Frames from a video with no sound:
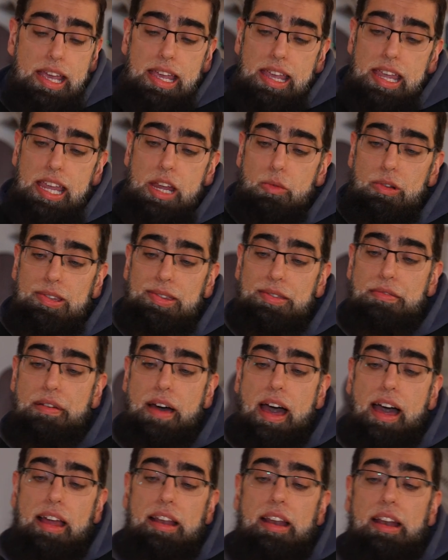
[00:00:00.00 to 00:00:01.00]
He was
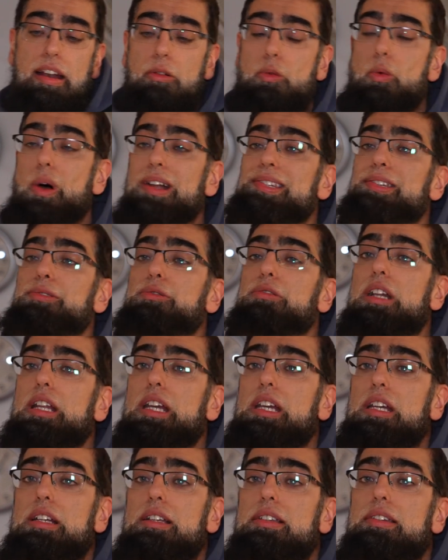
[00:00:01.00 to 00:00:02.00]
then, once
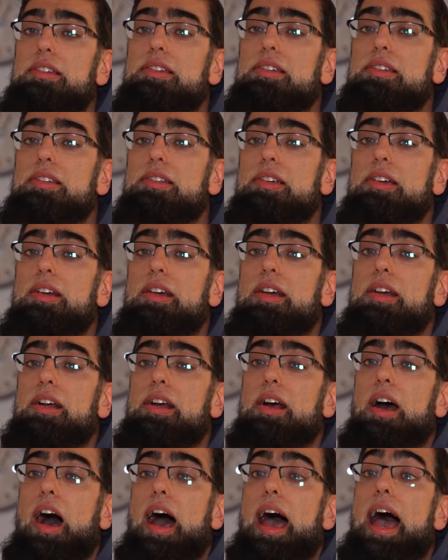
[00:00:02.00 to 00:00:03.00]
released,
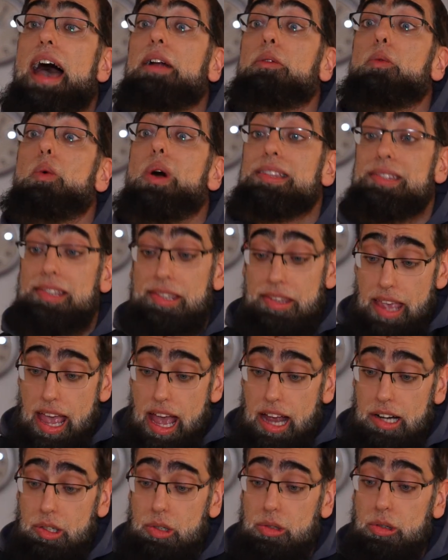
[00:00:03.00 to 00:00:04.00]
and once the
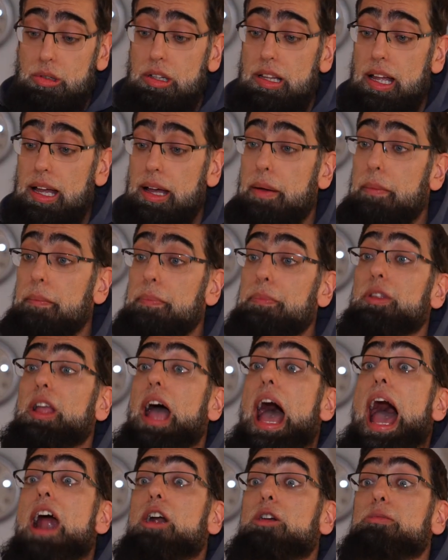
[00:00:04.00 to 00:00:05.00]
actual
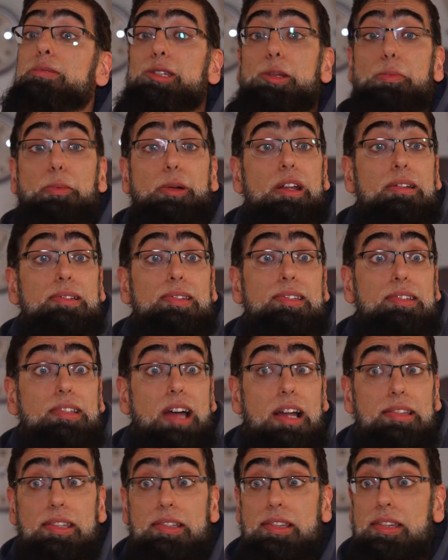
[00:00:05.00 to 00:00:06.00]
Arab Spring
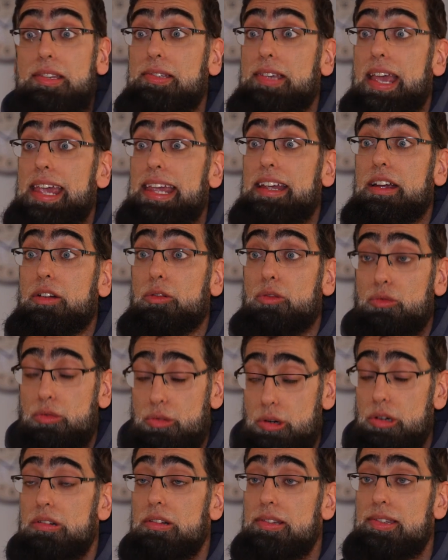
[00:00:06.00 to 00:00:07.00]
started to take
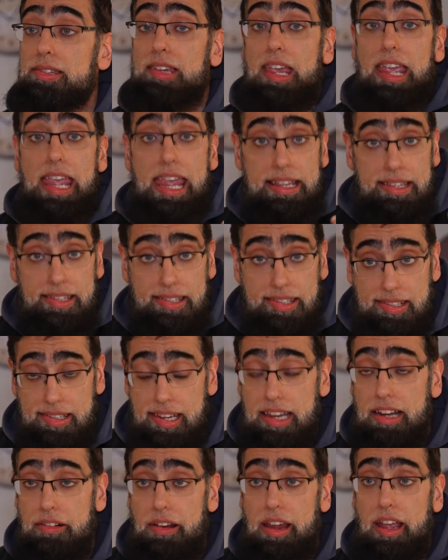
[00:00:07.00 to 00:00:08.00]
root in
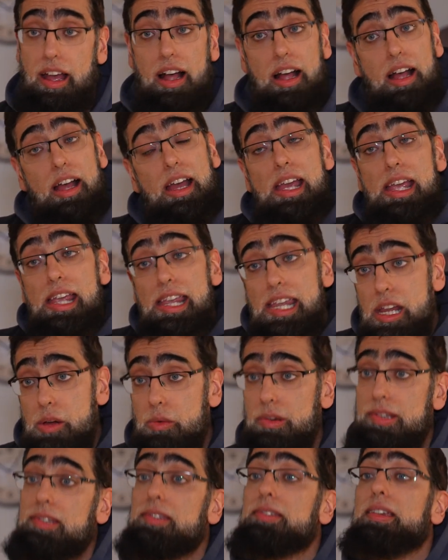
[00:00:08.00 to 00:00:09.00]
Syria, he
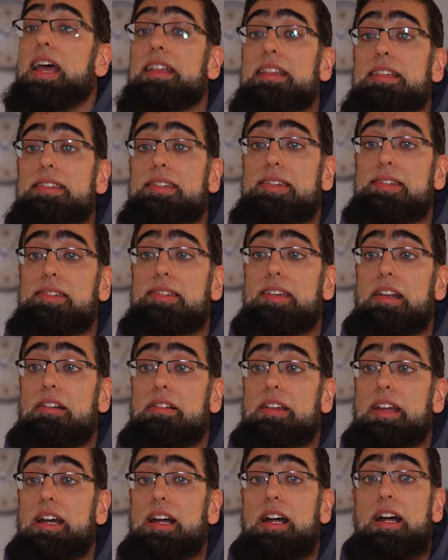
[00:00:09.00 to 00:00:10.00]
was sent to
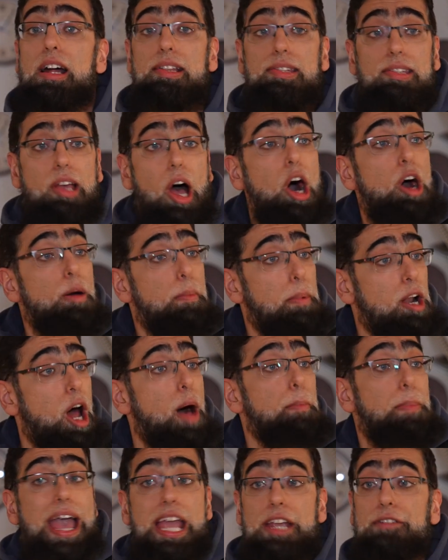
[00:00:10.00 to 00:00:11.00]
Syria to open
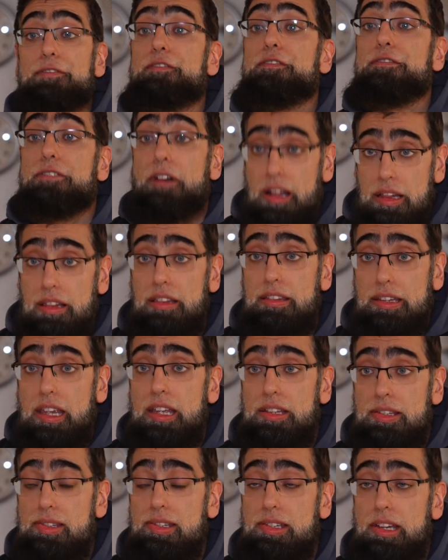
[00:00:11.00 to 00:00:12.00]
up a front
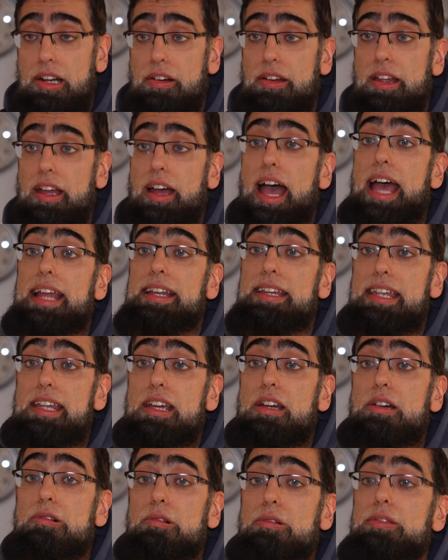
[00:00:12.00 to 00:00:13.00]
in Syria, and he
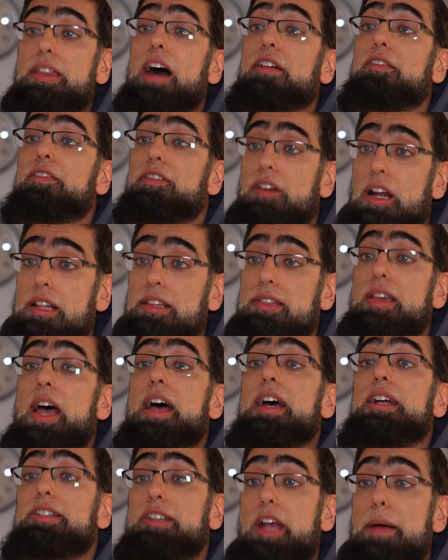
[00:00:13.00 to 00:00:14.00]
called that front
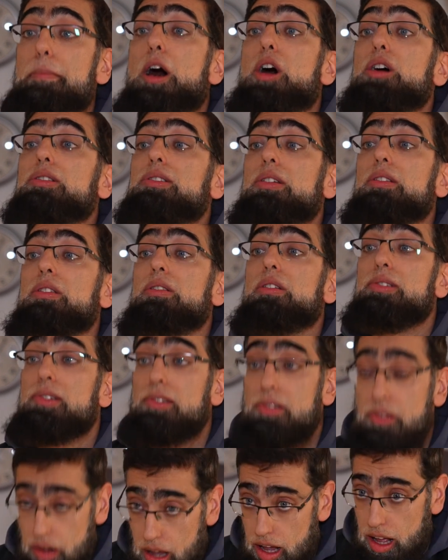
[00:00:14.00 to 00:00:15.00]
Jabhat
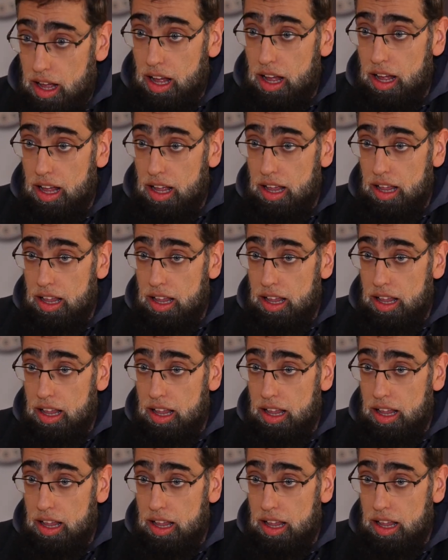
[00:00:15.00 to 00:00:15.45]
al-Nusra.